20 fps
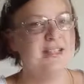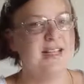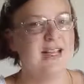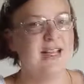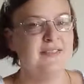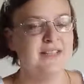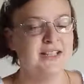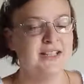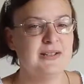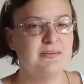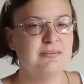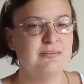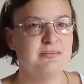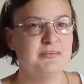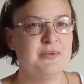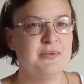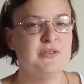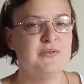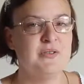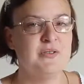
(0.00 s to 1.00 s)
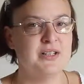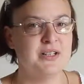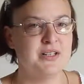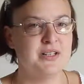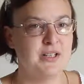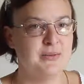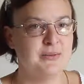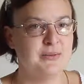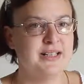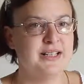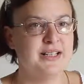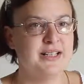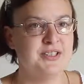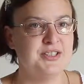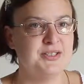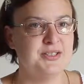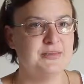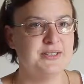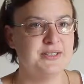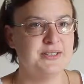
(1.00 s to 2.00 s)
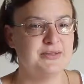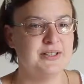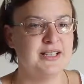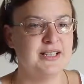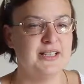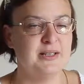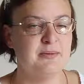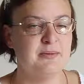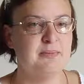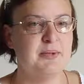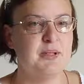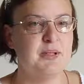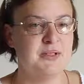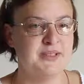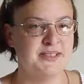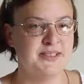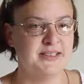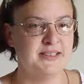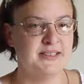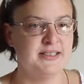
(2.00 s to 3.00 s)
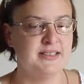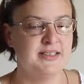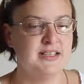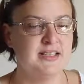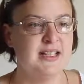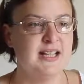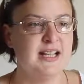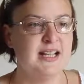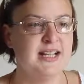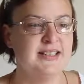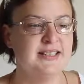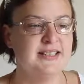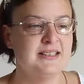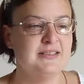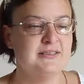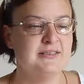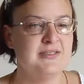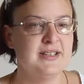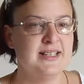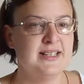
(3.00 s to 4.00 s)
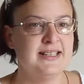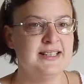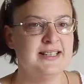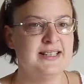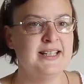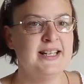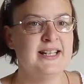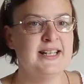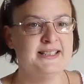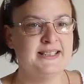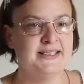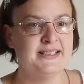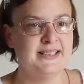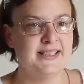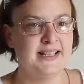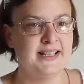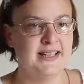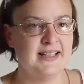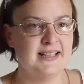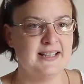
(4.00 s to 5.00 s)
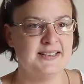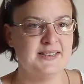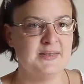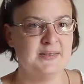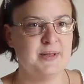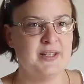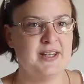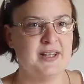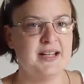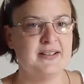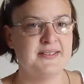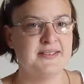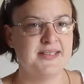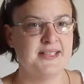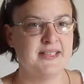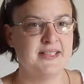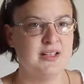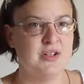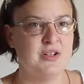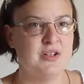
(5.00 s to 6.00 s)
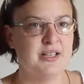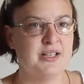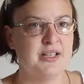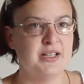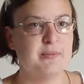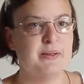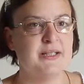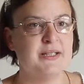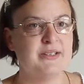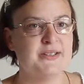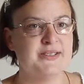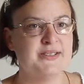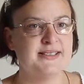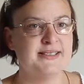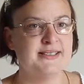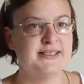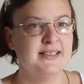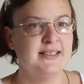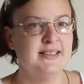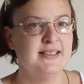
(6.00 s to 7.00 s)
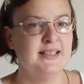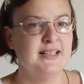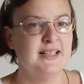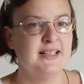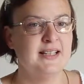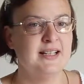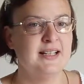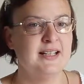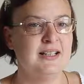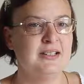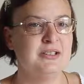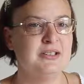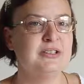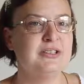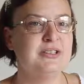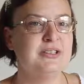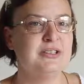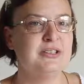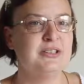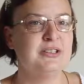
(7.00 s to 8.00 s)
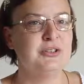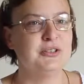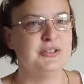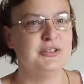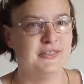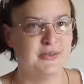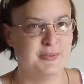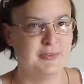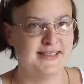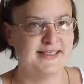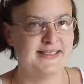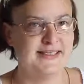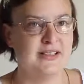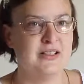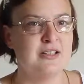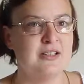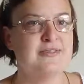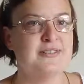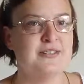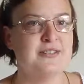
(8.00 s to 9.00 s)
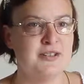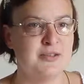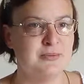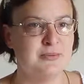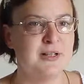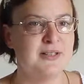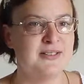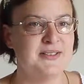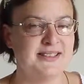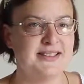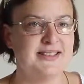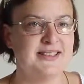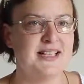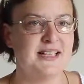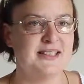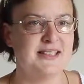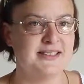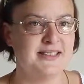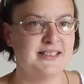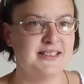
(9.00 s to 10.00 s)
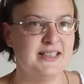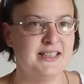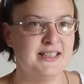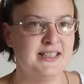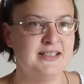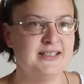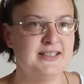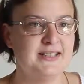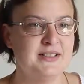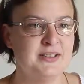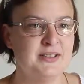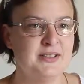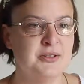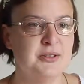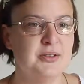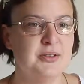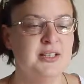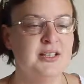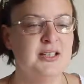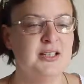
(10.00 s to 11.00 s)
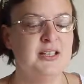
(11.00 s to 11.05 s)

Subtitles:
Having that move on accommodation was really important. I didn't really need to stay at Elizabeth House any longer because I could cook for myself and do most of the tasks that you need to do.